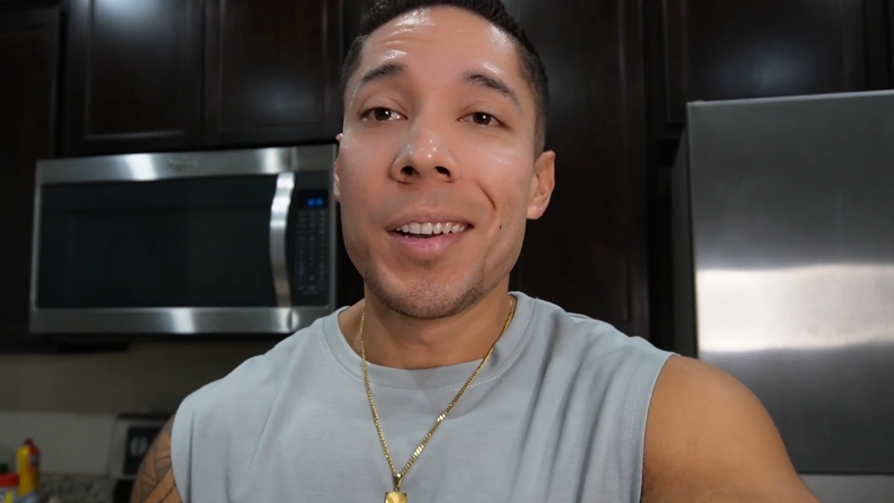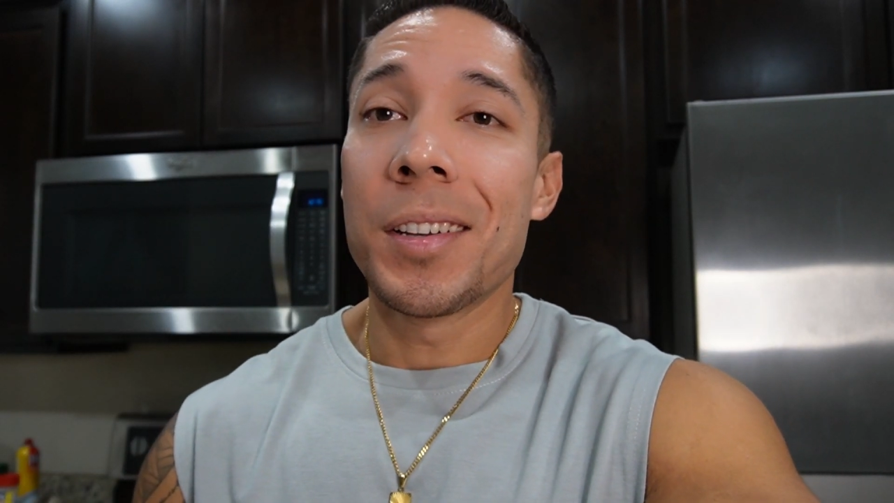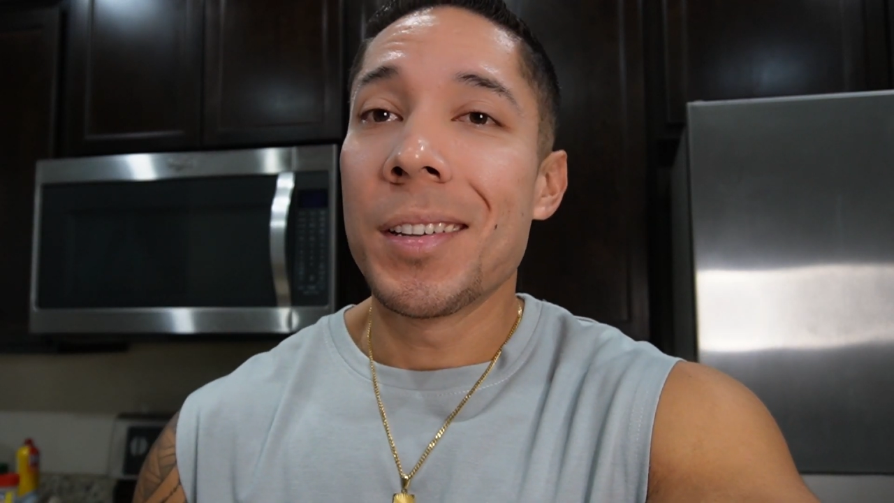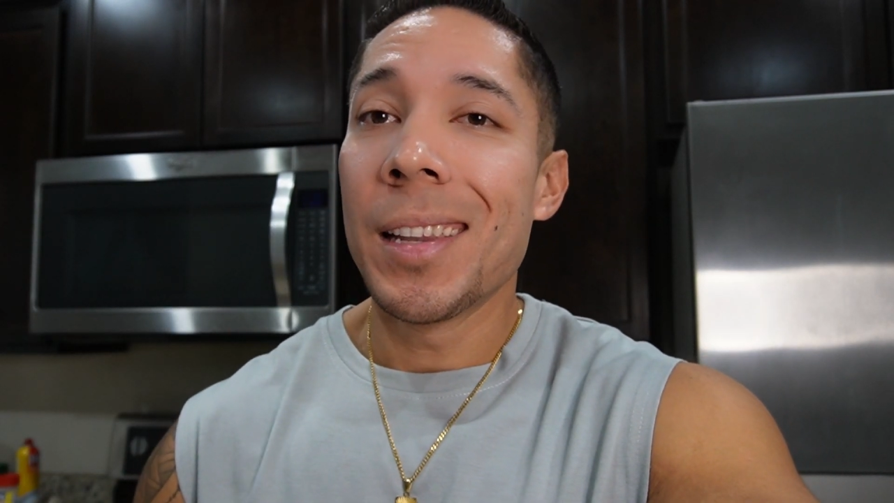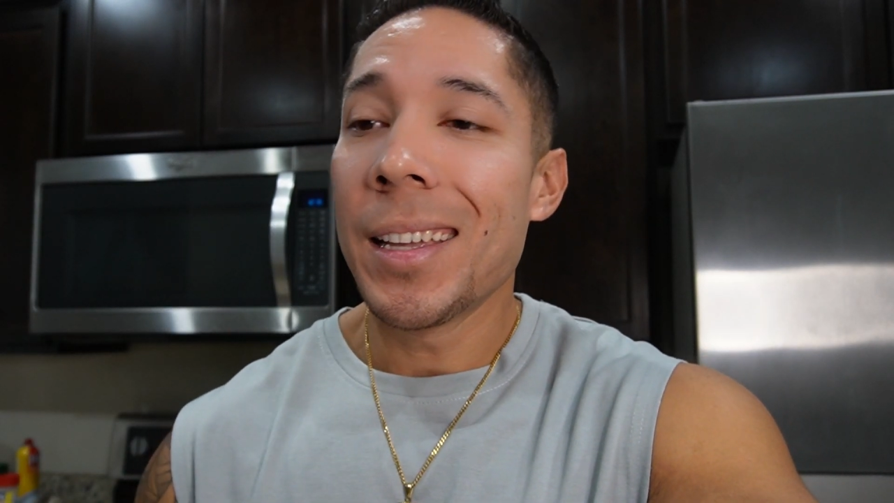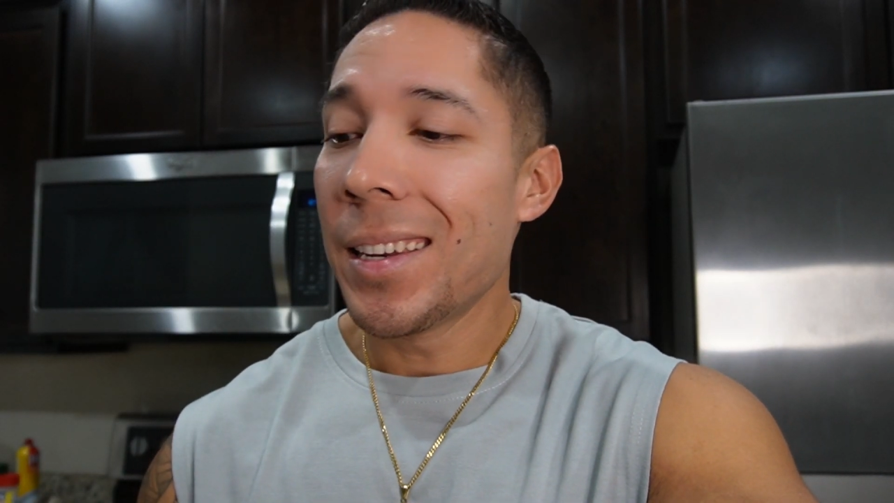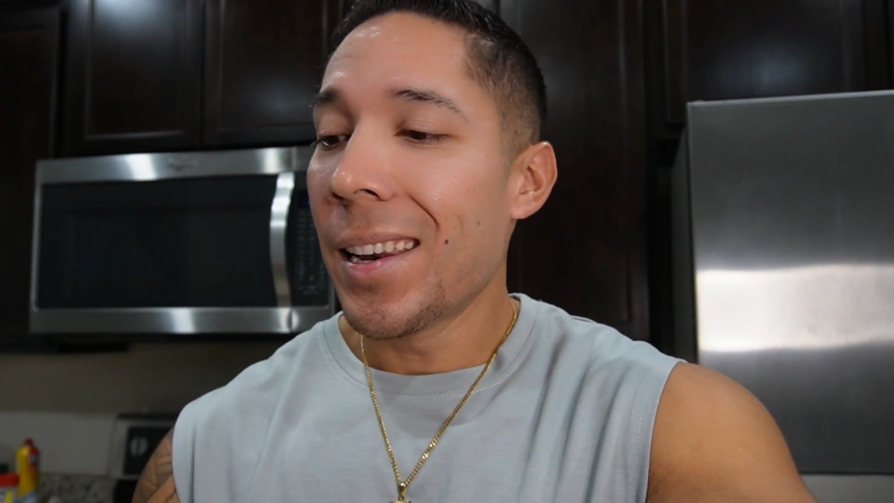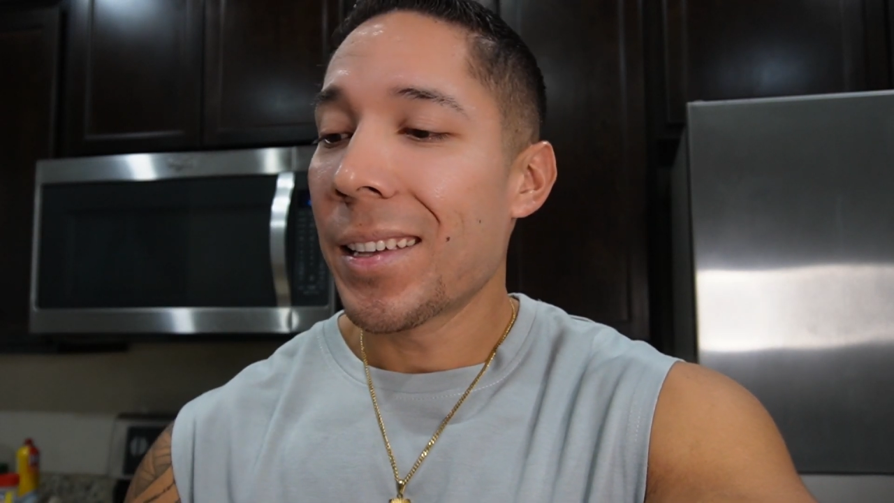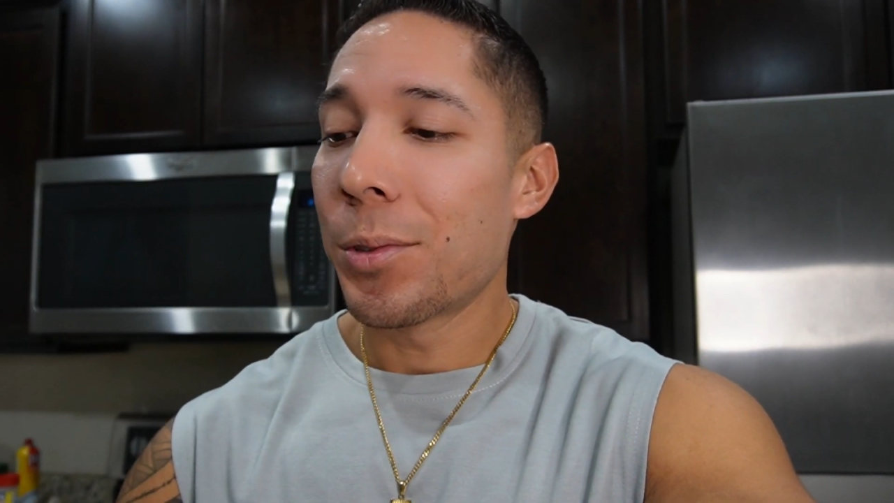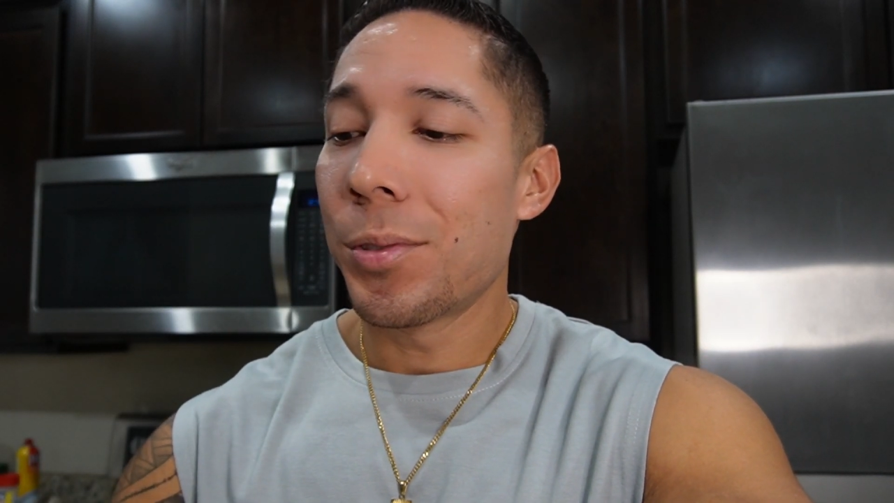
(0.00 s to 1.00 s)
a good lady
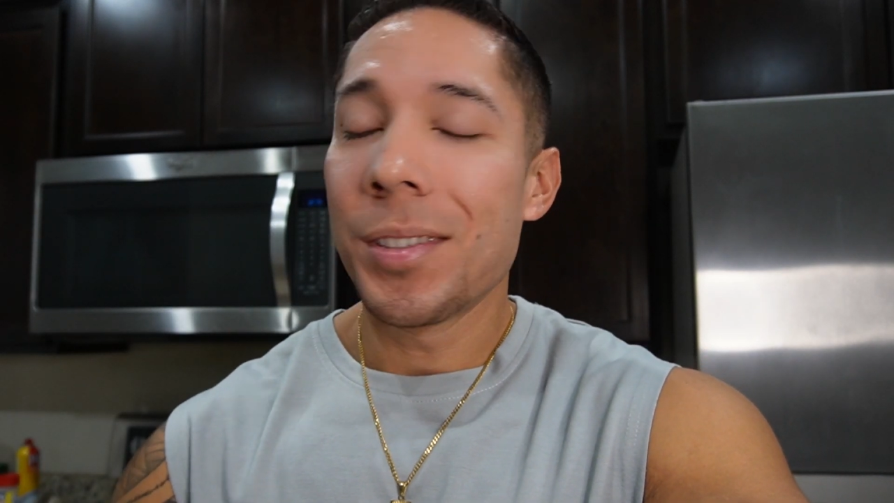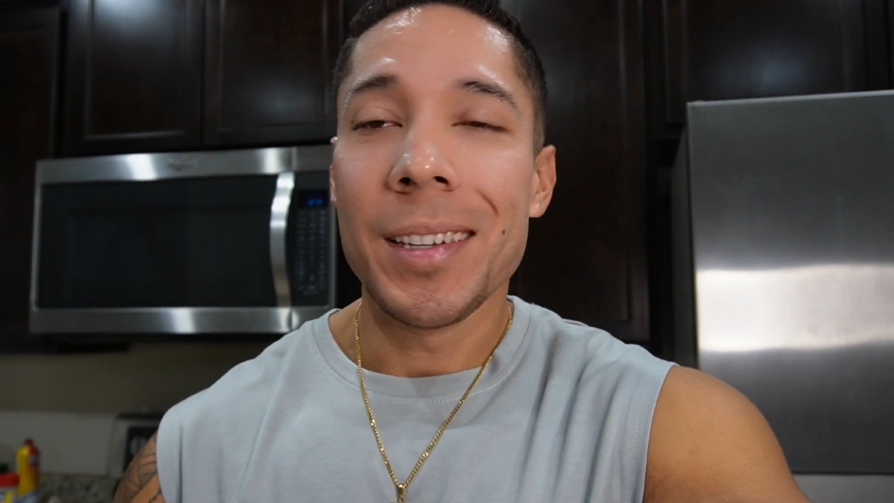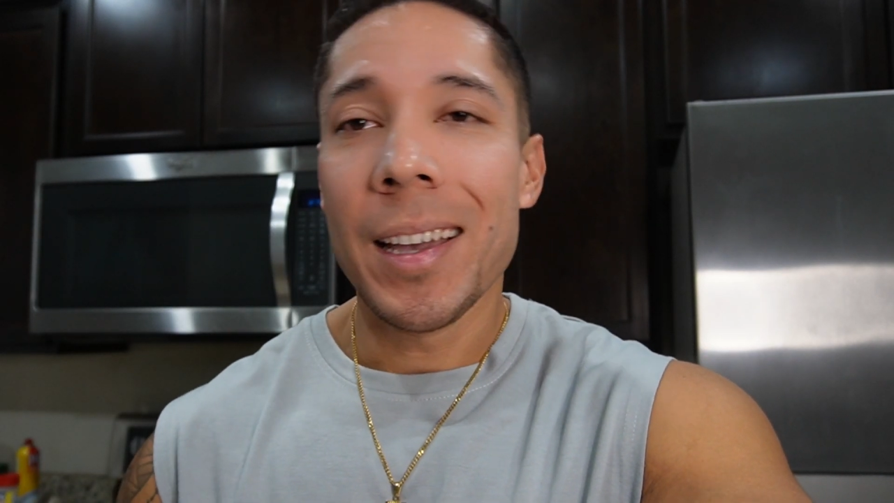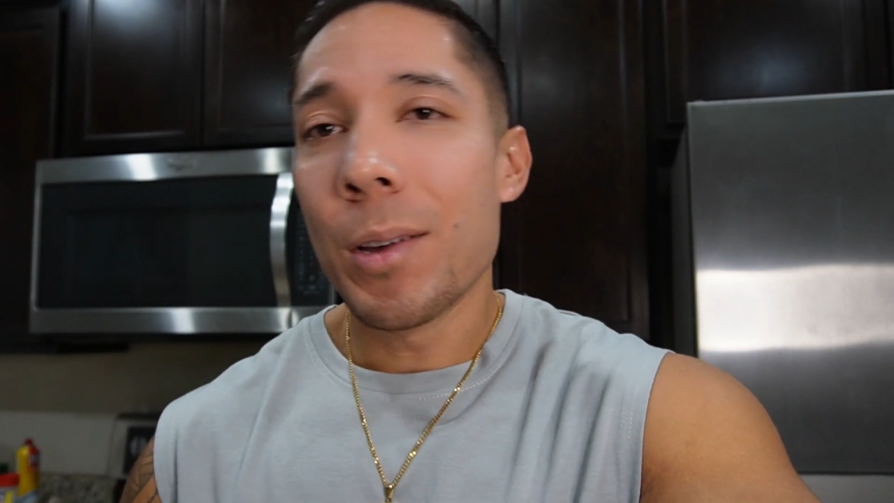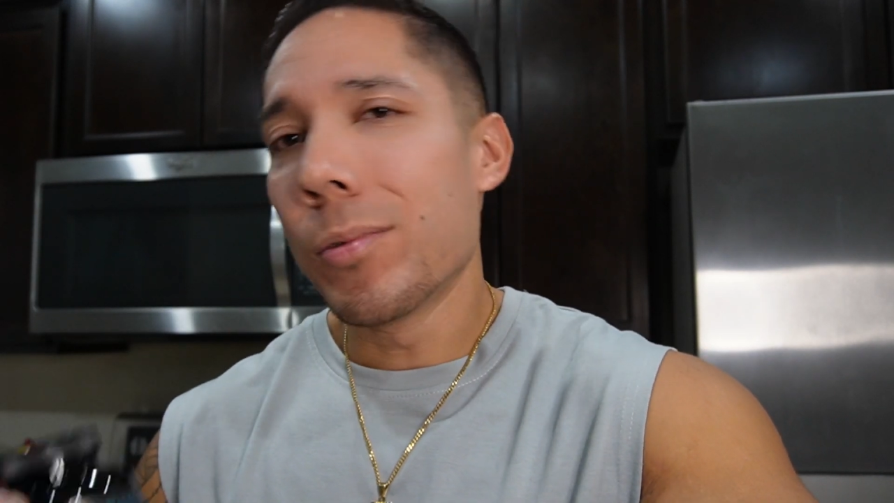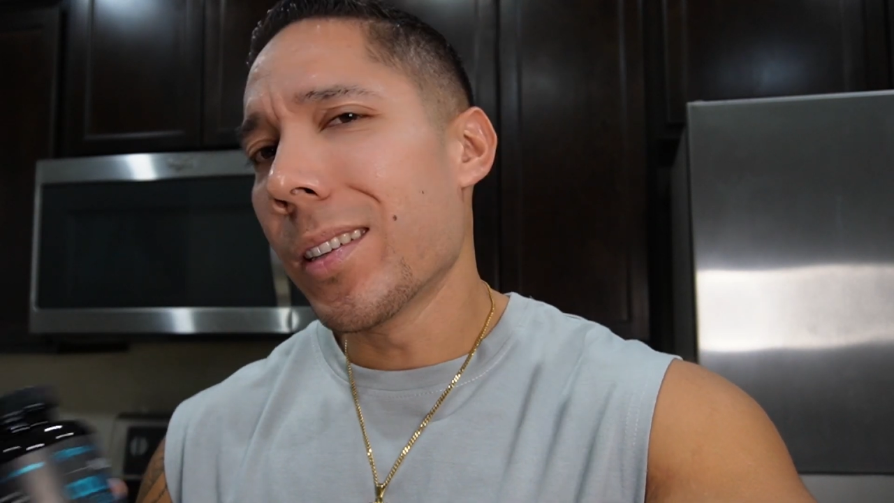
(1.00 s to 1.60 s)
likes to see a guy who